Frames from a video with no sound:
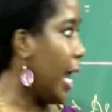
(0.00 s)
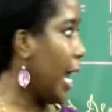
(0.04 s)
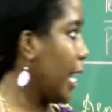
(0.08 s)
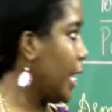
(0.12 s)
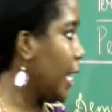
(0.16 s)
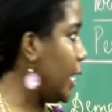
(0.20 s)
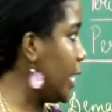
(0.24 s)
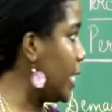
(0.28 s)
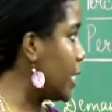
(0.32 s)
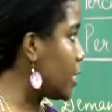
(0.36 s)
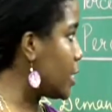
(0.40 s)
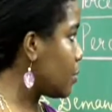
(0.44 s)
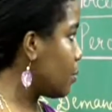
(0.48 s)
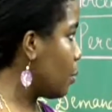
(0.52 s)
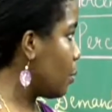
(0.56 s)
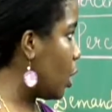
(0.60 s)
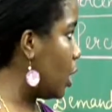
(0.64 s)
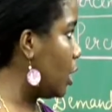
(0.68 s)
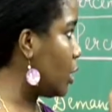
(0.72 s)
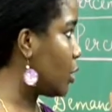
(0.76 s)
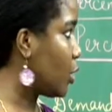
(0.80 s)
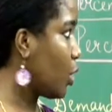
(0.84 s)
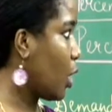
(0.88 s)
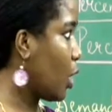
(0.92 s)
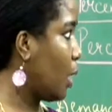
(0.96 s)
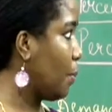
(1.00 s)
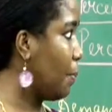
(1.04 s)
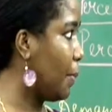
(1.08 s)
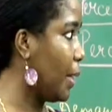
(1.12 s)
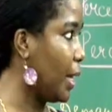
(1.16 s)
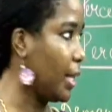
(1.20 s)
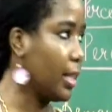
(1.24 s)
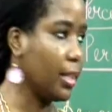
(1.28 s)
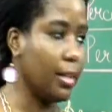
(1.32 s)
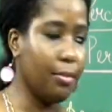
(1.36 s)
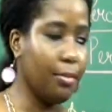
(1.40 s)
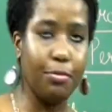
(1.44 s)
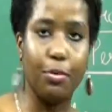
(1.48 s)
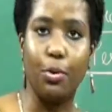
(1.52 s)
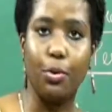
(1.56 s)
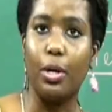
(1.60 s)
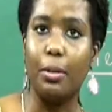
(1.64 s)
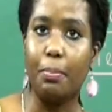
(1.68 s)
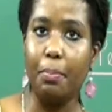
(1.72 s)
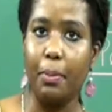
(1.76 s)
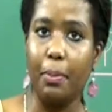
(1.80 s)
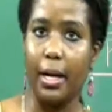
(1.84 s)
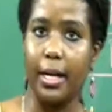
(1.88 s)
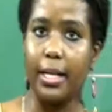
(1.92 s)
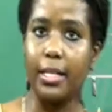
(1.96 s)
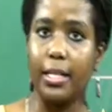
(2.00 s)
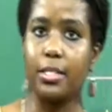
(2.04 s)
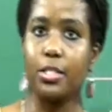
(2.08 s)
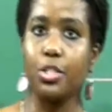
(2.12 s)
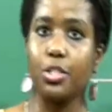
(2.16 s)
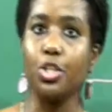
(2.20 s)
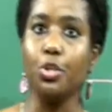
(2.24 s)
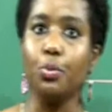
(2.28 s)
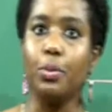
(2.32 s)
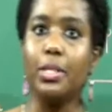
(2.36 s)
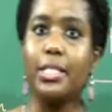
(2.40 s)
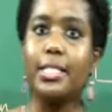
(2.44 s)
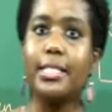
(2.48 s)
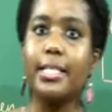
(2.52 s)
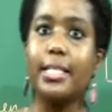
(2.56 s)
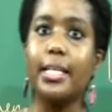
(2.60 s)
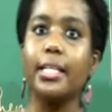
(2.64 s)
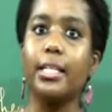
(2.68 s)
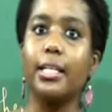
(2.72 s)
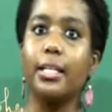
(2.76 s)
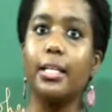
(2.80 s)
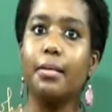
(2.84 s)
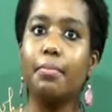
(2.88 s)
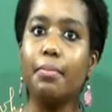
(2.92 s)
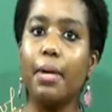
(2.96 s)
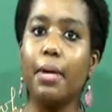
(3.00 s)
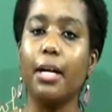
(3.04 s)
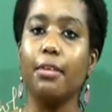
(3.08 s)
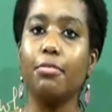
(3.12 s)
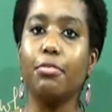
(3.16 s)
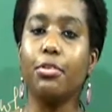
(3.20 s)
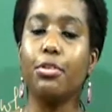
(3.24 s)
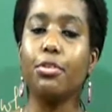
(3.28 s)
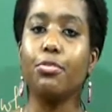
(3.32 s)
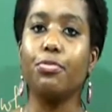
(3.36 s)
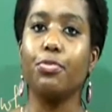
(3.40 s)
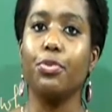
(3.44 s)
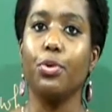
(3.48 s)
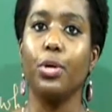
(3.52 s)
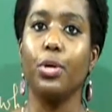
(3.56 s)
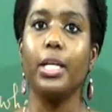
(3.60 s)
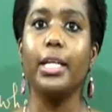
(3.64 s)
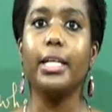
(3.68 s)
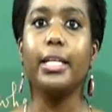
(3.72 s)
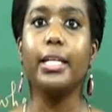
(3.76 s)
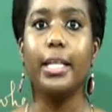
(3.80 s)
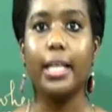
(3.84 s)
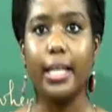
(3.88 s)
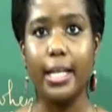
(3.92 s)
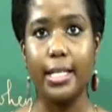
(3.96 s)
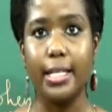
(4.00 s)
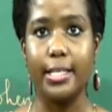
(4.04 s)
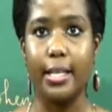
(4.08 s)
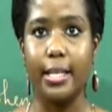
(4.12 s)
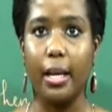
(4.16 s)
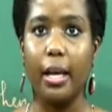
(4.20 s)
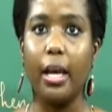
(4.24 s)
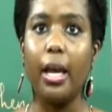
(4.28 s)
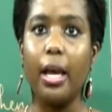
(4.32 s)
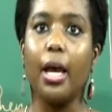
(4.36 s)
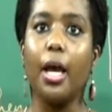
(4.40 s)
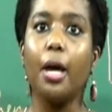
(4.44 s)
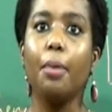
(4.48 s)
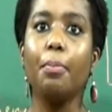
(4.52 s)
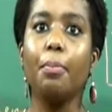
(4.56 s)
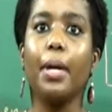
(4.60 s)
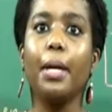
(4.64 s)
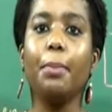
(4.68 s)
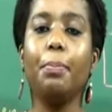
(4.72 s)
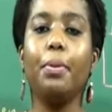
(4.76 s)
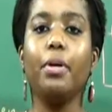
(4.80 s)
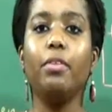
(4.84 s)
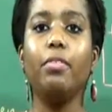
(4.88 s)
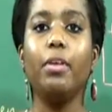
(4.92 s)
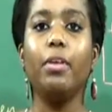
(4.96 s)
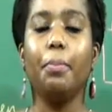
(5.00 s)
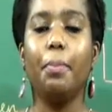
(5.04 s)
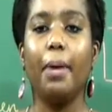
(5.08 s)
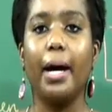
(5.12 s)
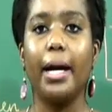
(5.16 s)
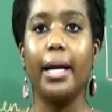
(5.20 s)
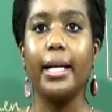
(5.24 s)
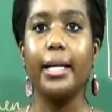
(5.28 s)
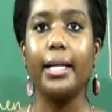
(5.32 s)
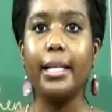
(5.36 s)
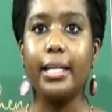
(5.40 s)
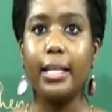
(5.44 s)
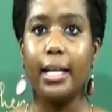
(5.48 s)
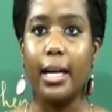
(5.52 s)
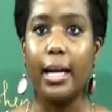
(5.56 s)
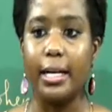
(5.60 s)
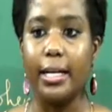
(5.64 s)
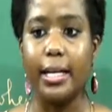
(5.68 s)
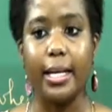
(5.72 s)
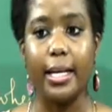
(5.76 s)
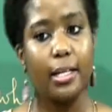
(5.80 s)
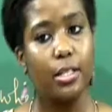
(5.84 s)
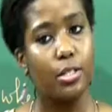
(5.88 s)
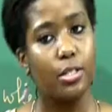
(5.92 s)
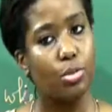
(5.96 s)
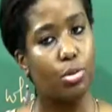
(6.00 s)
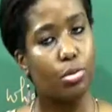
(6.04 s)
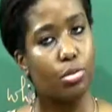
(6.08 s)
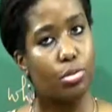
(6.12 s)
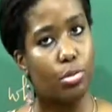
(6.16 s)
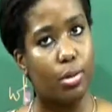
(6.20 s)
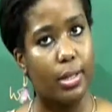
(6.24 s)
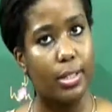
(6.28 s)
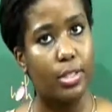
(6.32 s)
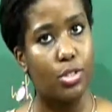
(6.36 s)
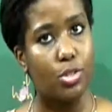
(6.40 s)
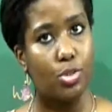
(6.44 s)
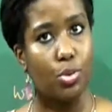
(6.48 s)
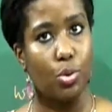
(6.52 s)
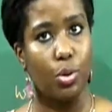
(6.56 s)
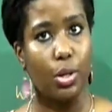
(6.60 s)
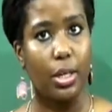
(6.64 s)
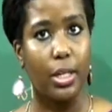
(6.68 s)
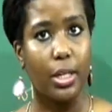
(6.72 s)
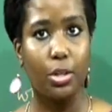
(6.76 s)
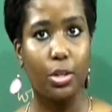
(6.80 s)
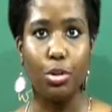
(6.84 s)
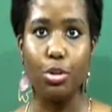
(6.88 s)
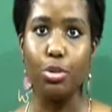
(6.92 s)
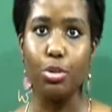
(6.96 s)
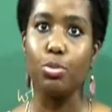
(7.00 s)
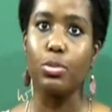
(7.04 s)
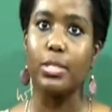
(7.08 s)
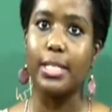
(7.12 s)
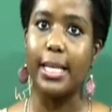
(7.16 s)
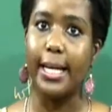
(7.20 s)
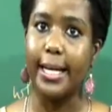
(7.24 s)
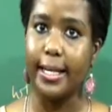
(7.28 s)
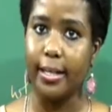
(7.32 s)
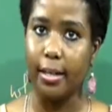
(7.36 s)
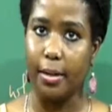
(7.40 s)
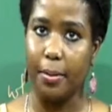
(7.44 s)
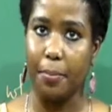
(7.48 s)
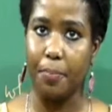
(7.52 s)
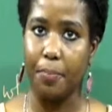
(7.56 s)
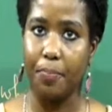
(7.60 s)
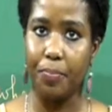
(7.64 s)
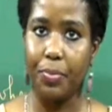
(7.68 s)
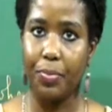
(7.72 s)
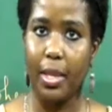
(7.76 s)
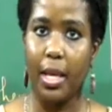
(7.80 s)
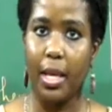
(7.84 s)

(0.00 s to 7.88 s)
Any small drop in the fuel price, you will see the demand for the fuel increasing. People will buy it in containers also and store it to use later.